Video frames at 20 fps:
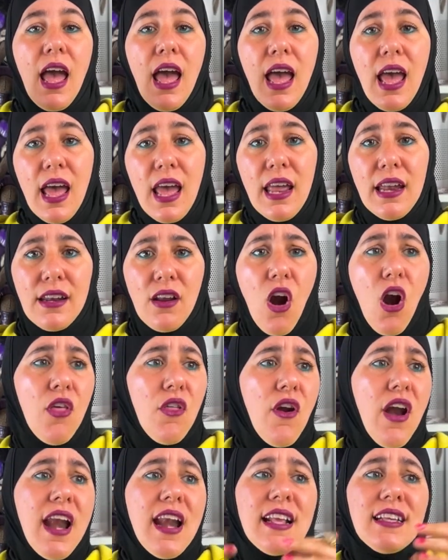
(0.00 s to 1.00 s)
And are
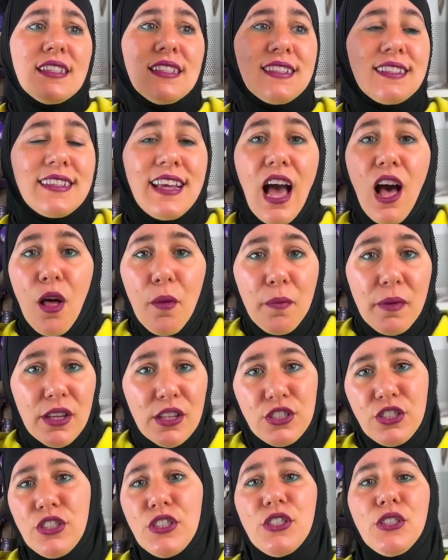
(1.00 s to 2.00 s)
there any scalp
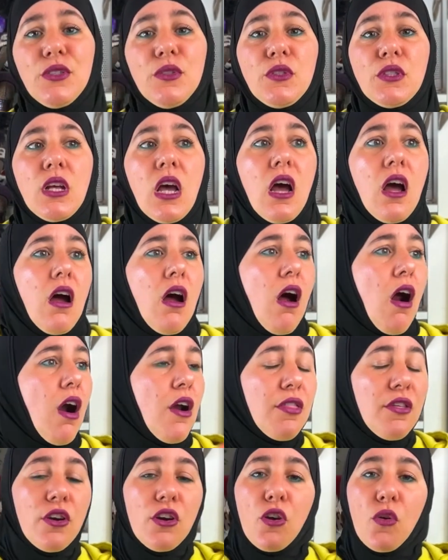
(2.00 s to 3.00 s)
issues?
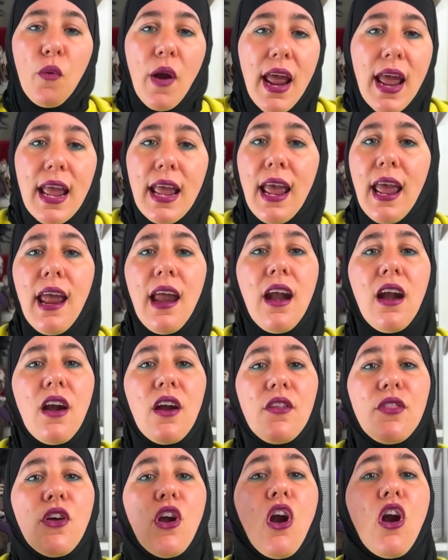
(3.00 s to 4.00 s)
Are there gray
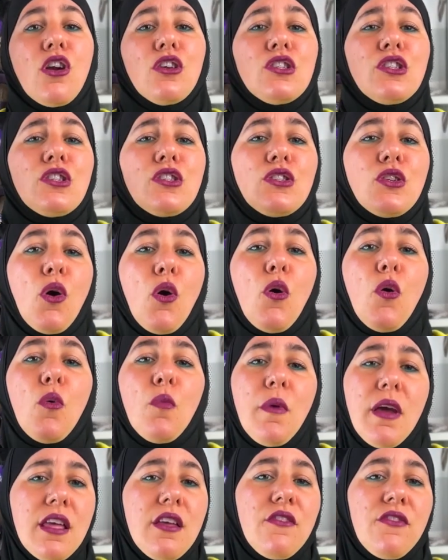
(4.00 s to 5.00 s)
hair? There are so
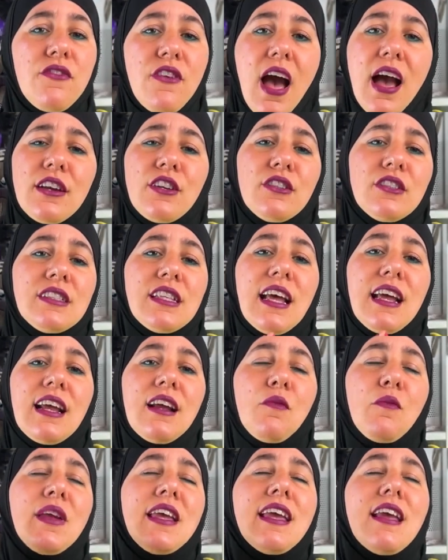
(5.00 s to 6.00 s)
many factors
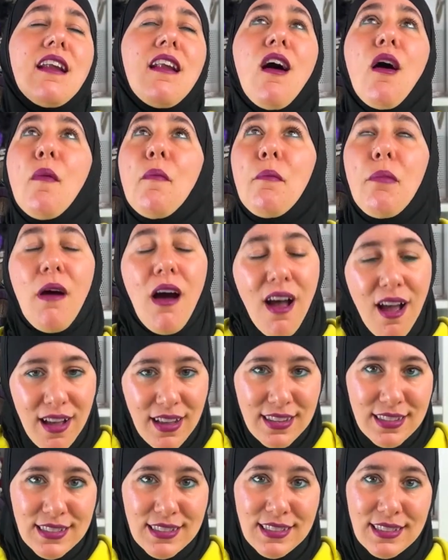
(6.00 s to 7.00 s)
that we cannot
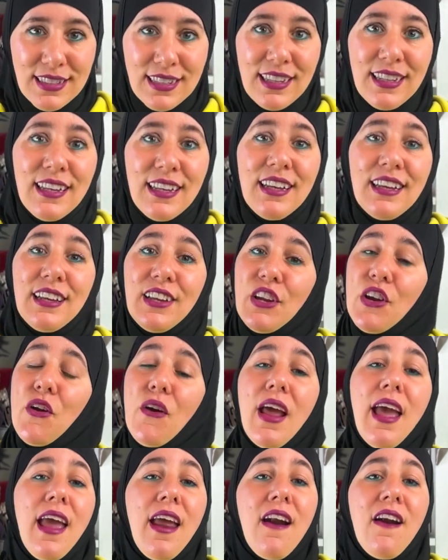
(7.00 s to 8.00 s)
box your
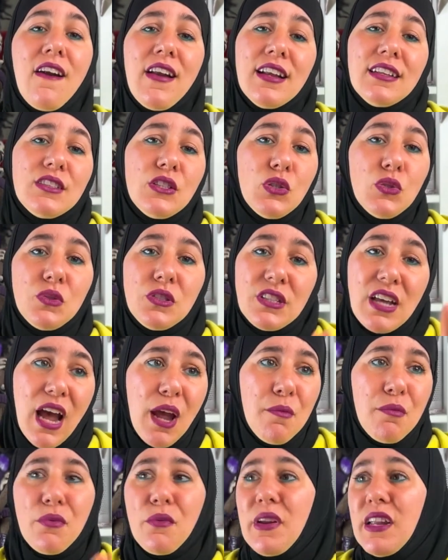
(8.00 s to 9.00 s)
hair into
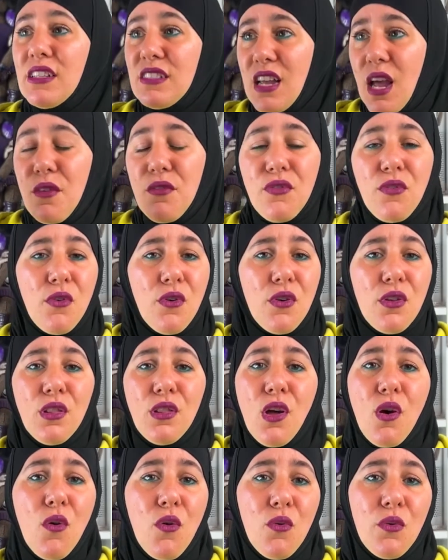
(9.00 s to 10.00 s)
type 3 and type 4
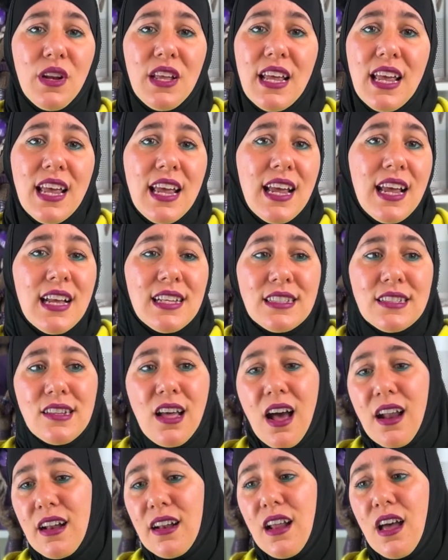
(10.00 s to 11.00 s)
alone. It's
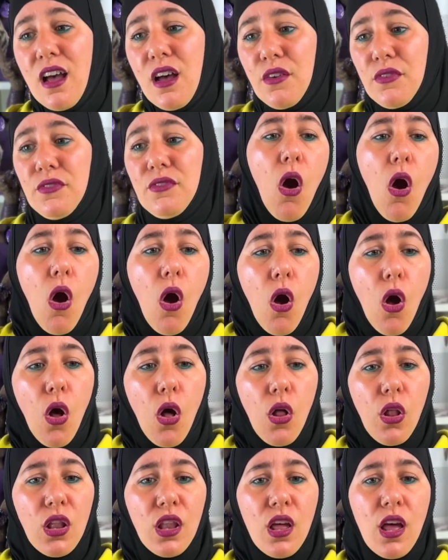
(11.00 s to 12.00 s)
not enough.
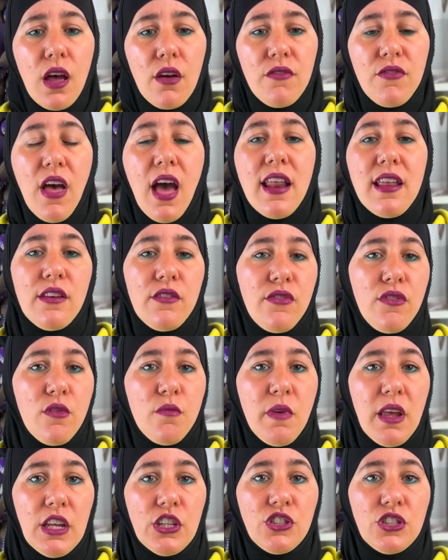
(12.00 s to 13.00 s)
All of that
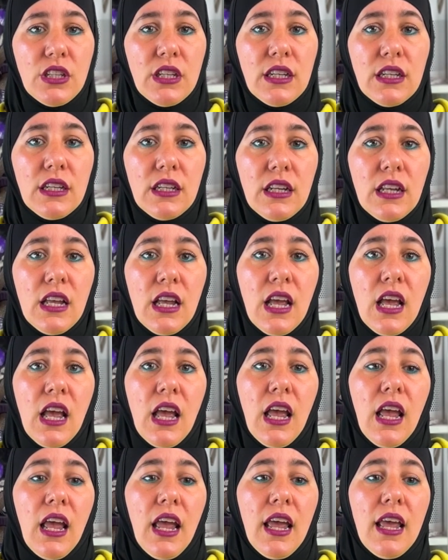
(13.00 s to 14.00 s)
information
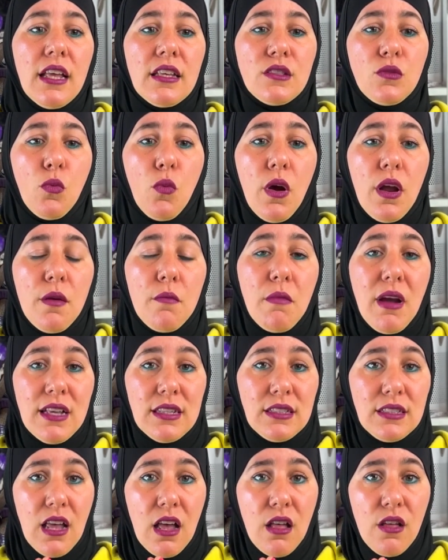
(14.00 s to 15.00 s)
is what
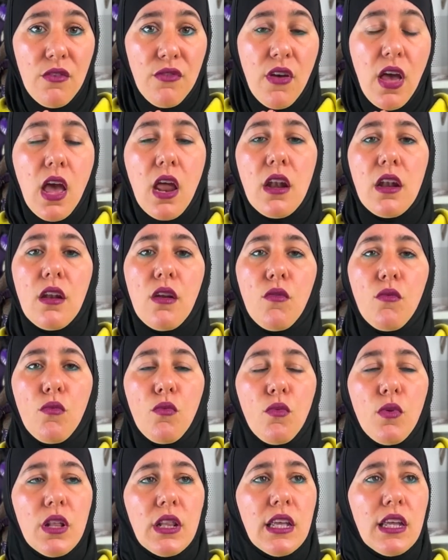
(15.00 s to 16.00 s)
myself and
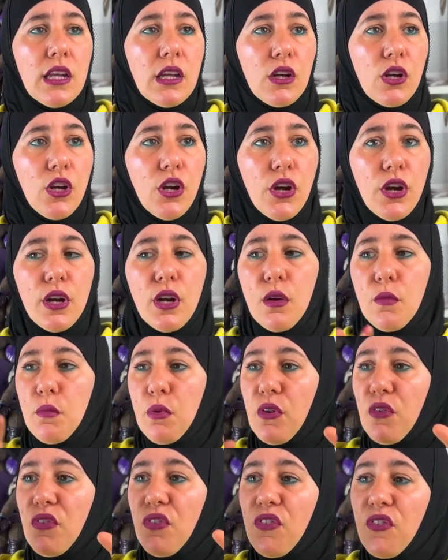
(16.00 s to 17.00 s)
really good
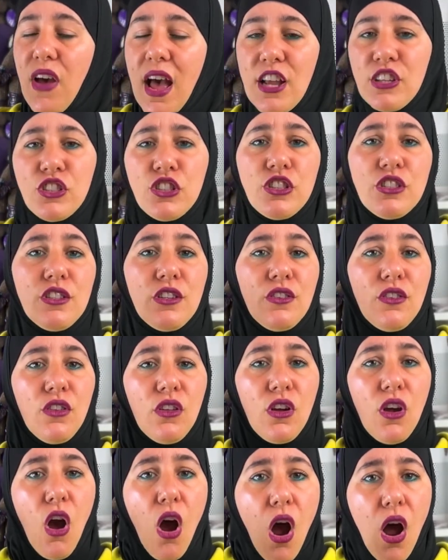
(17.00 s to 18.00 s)

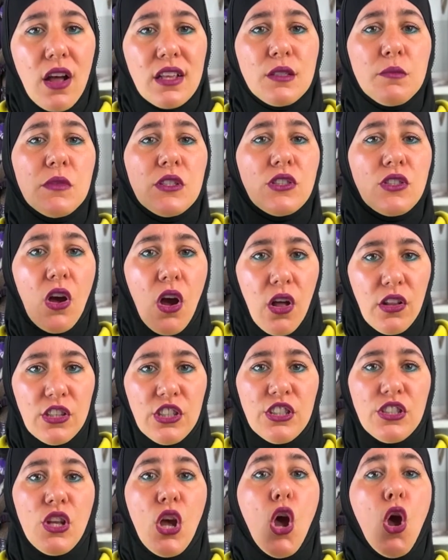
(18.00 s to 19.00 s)
professional
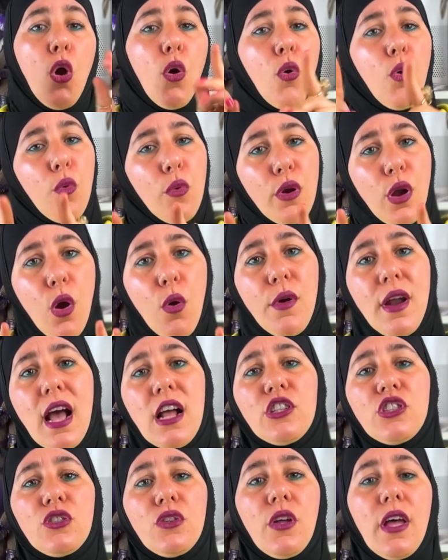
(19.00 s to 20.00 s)
cosmetologists who know
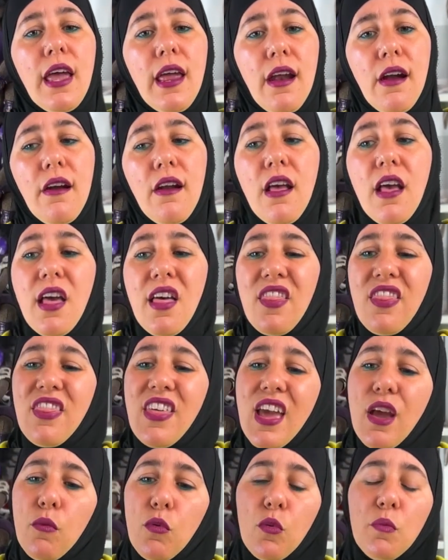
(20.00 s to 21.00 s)
natural hair,
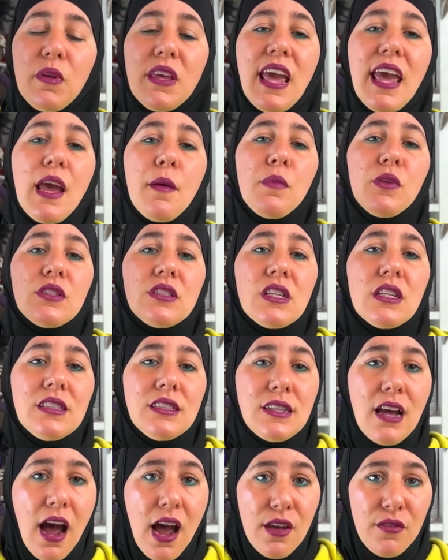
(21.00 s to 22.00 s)
they will be able to
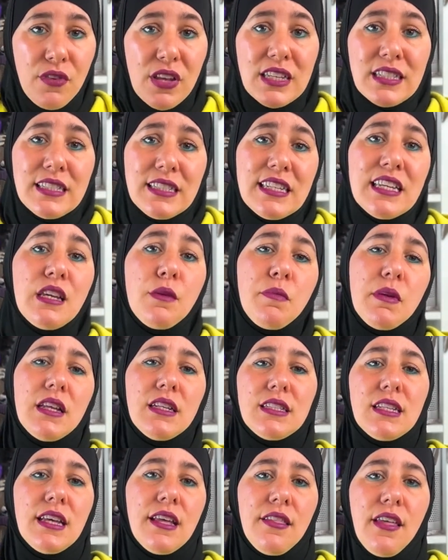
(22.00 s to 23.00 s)
dive deep
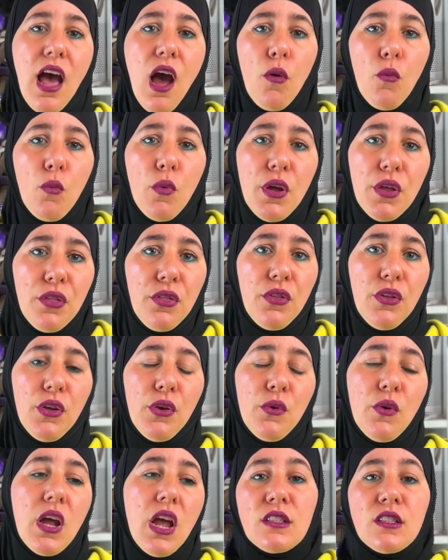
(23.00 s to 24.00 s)
into that with you.